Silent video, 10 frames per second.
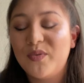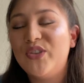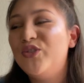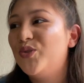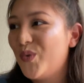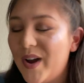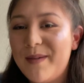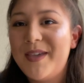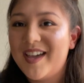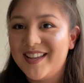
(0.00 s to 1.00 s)
with
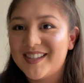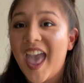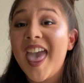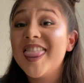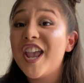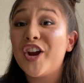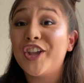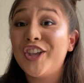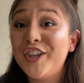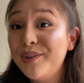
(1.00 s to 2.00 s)
joy, because they're a
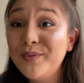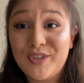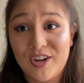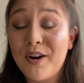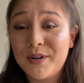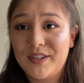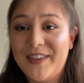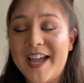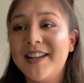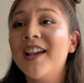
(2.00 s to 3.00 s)
huge Star Wars
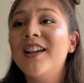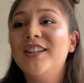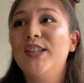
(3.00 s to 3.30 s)
fan,